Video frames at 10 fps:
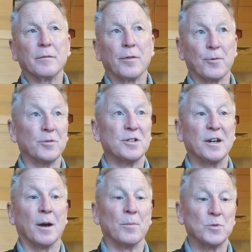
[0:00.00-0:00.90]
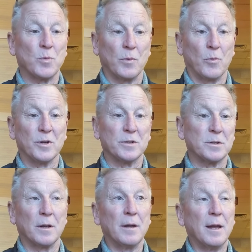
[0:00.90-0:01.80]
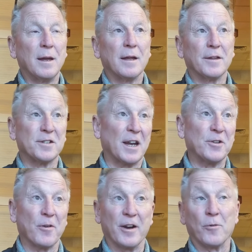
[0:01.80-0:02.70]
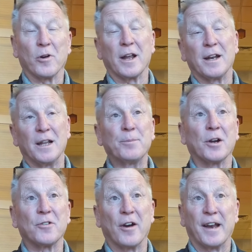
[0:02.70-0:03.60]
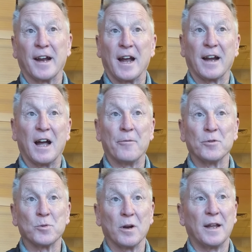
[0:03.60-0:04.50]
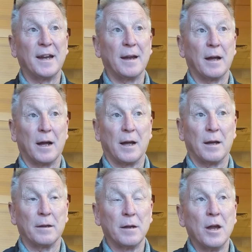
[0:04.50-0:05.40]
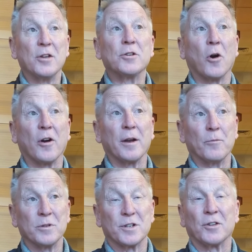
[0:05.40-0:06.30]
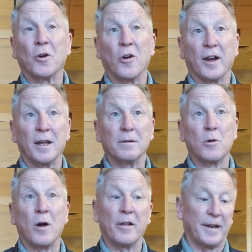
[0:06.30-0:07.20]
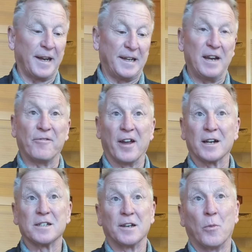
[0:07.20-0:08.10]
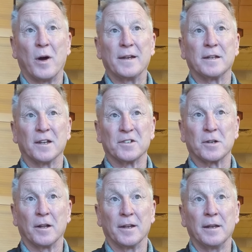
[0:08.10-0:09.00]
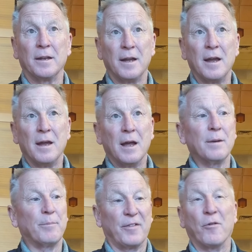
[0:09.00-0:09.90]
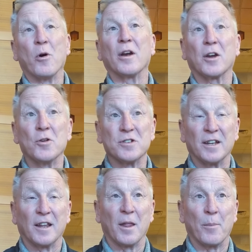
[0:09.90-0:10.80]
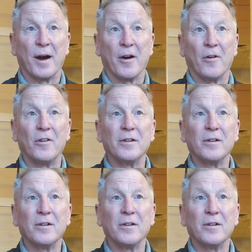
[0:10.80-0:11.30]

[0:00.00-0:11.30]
through Seagram was the Century and organoleptic training I got was really to target quality defects white distillate before it goes into the barrel.